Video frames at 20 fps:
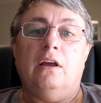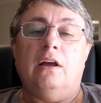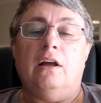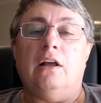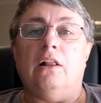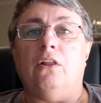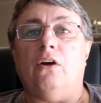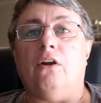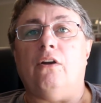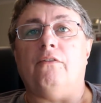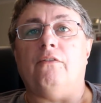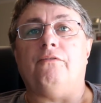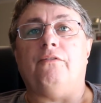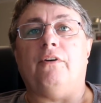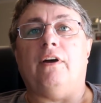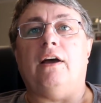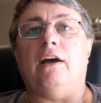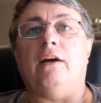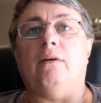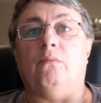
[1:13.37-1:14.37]
A lot of,
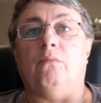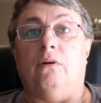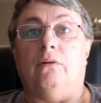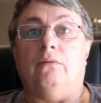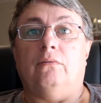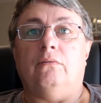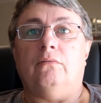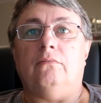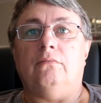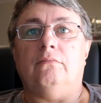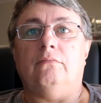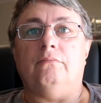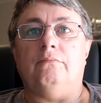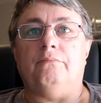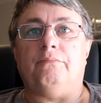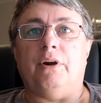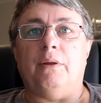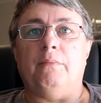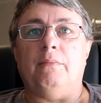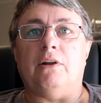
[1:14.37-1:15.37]
well,
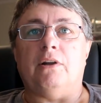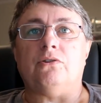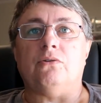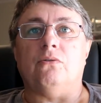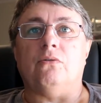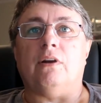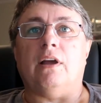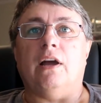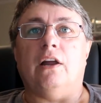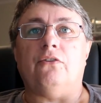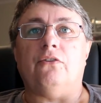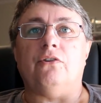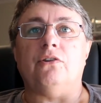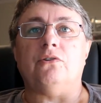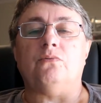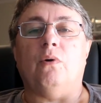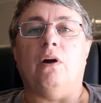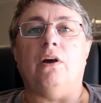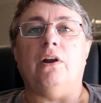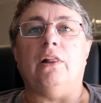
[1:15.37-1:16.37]
pretty much all
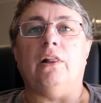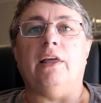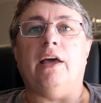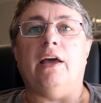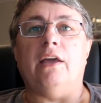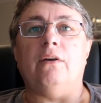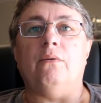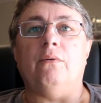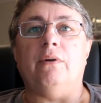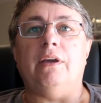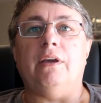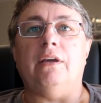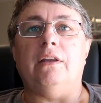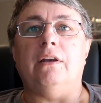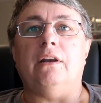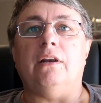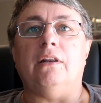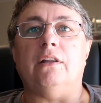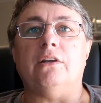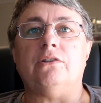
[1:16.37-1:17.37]
countries won't allow you
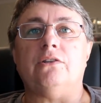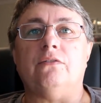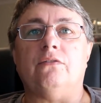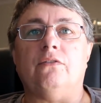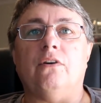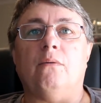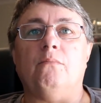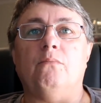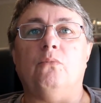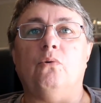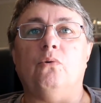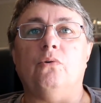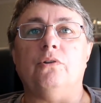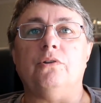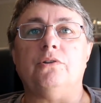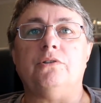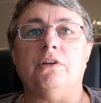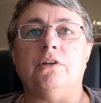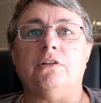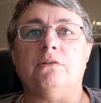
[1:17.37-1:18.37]
in unless you've got more
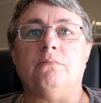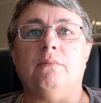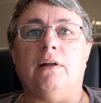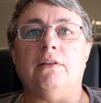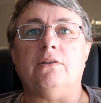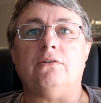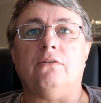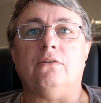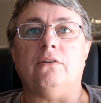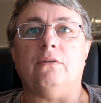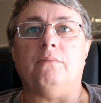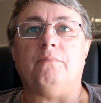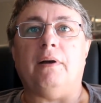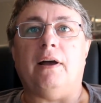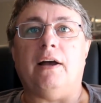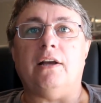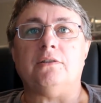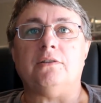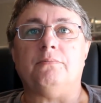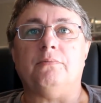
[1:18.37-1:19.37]
than 6 months on your
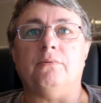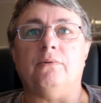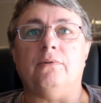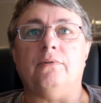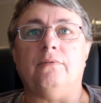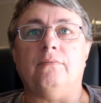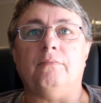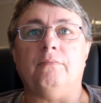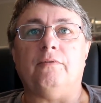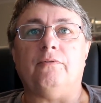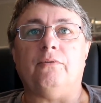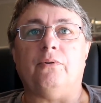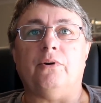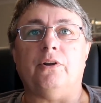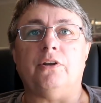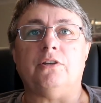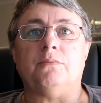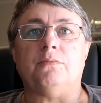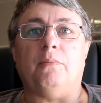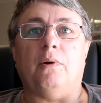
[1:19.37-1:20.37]
passport before
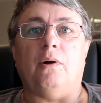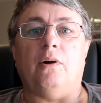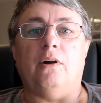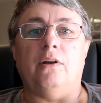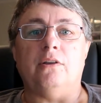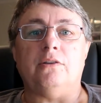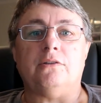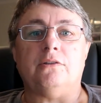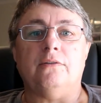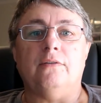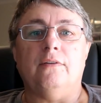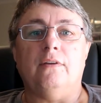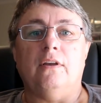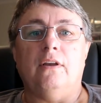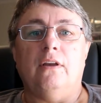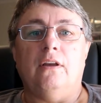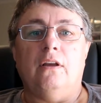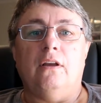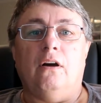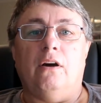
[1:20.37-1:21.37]
it expires.
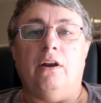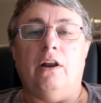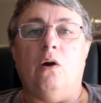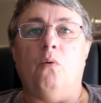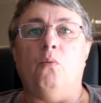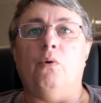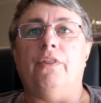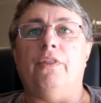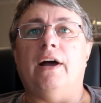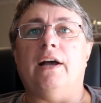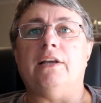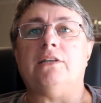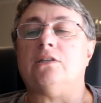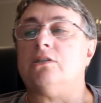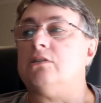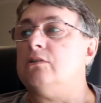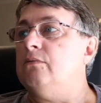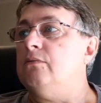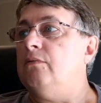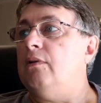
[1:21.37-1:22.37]
I know with
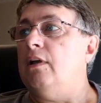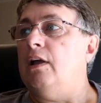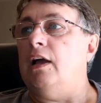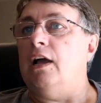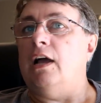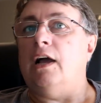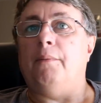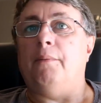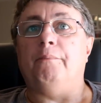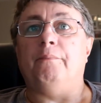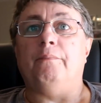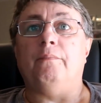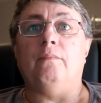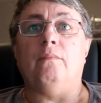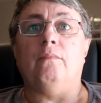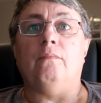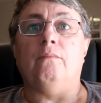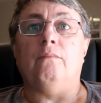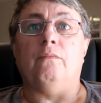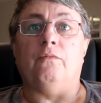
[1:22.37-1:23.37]
us,
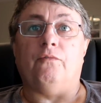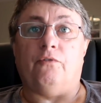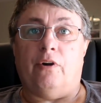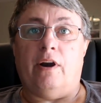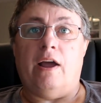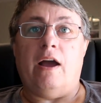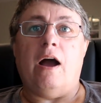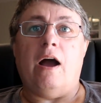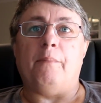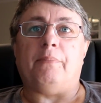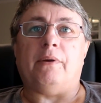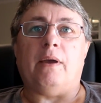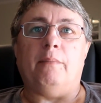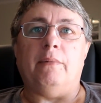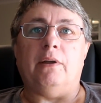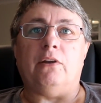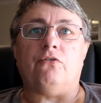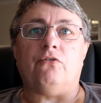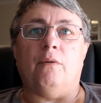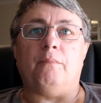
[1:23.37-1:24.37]
for our
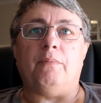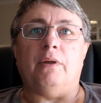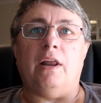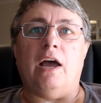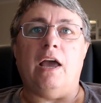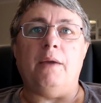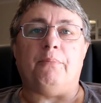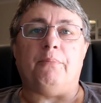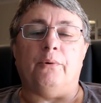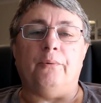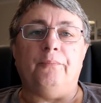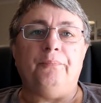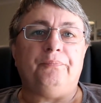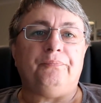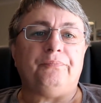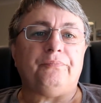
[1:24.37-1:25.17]
upcoming trip in April,